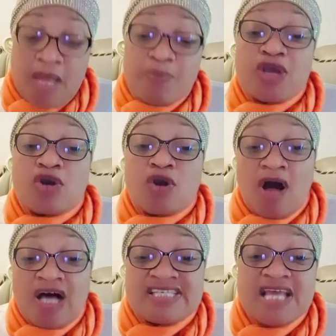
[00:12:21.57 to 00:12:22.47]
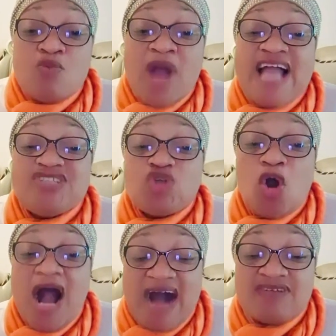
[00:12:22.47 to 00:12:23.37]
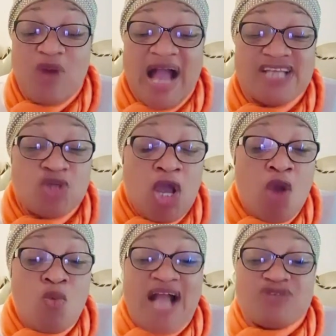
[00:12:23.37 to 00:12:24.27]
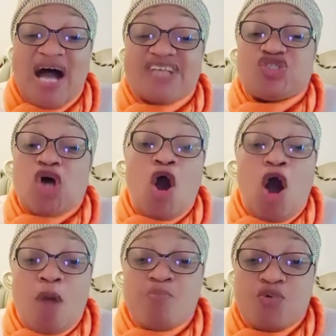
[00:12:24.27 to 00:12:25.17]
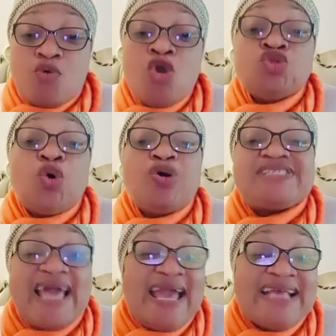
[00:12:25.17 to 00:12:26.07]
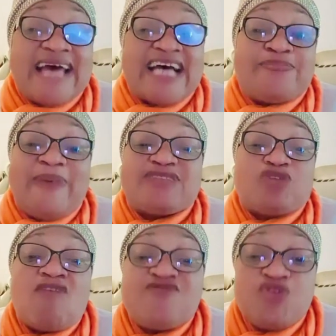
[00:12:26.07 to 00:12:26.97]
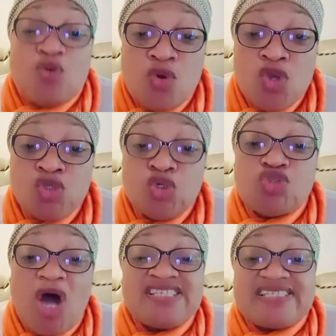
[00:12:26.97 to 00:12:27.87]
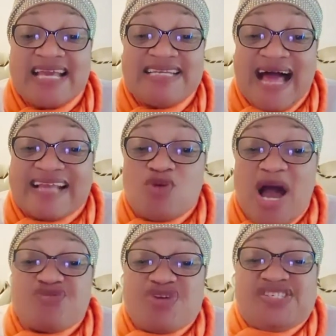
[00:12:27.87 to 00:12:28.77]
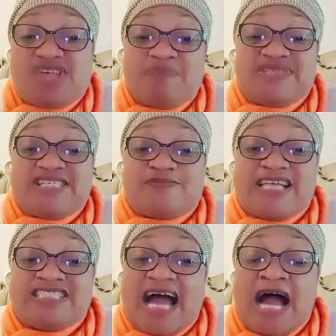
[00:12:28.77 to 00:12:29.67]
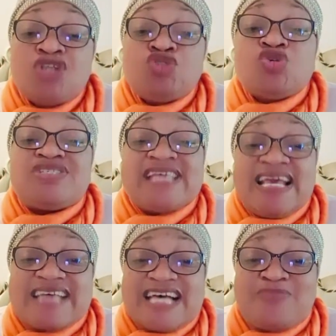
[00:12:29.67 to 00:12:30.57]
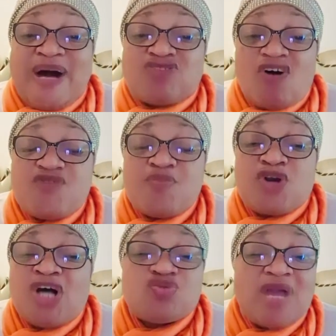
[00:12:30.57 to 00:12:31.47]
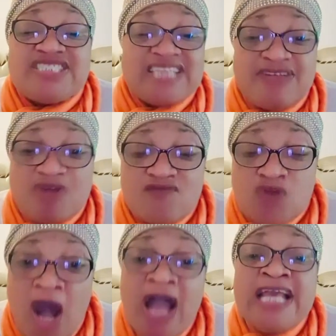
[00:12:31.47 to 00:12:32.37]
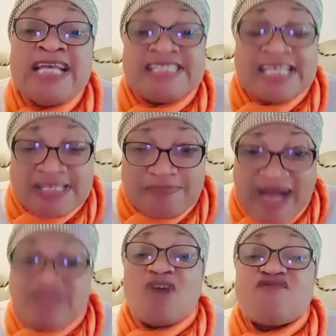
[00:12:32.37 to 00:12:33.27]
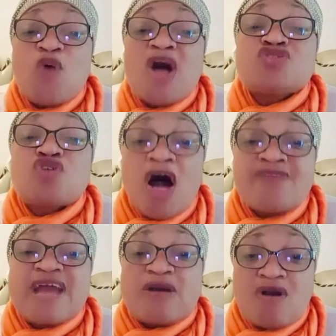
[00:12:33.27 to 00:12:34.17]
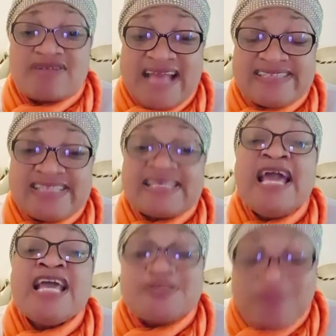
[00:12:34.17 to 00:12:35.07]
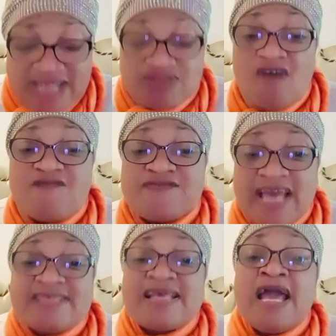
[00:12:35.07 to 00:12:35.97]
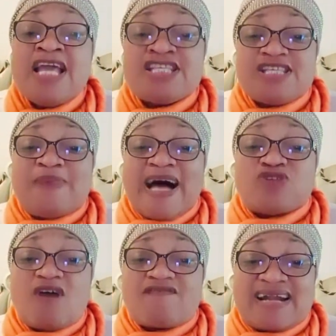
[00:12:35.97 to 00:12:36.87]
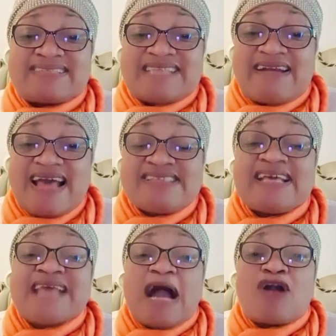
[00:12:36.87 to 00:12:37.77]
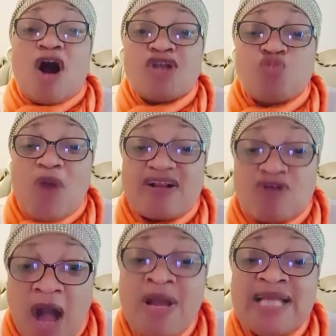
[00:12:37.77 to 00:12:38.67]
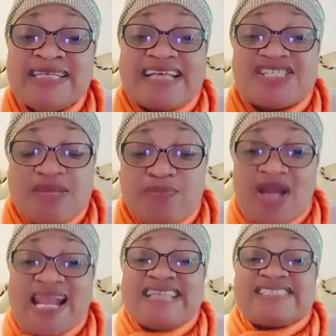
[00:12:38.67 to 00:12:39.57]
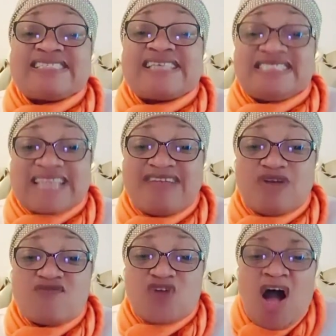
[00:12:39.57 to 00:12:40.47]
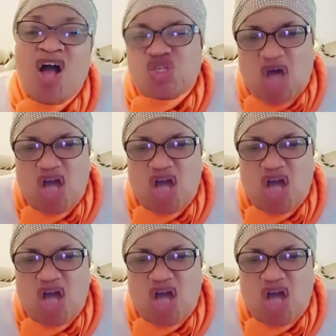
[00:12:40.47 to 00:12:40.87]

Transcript: because when you are so humble, you see it as part of you. You don't see it like you are doing something special. You see it as part of you, because you are a child of God. It is part of what God recognizes. It's part of things. It is part of characterizing that God welcome, that symbolizes a child of God. So